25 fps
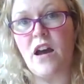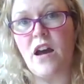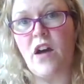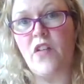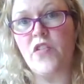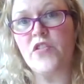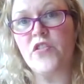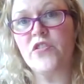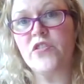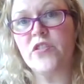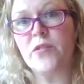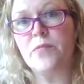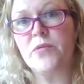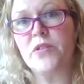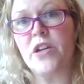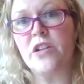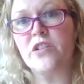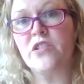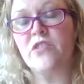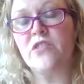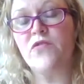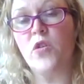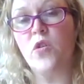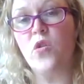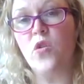are the
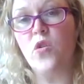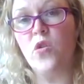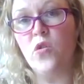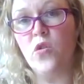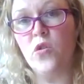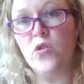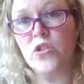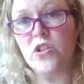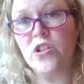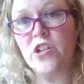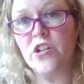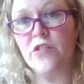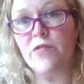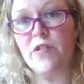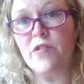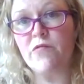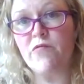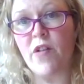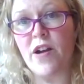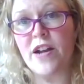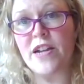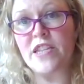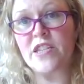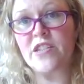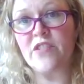subject of ordinary
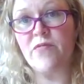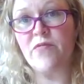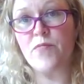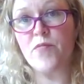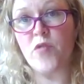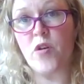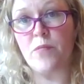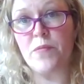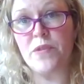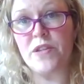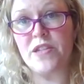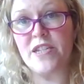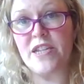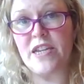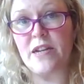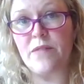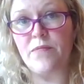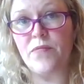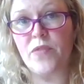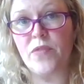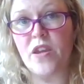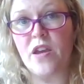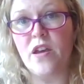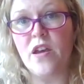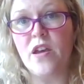rights of property,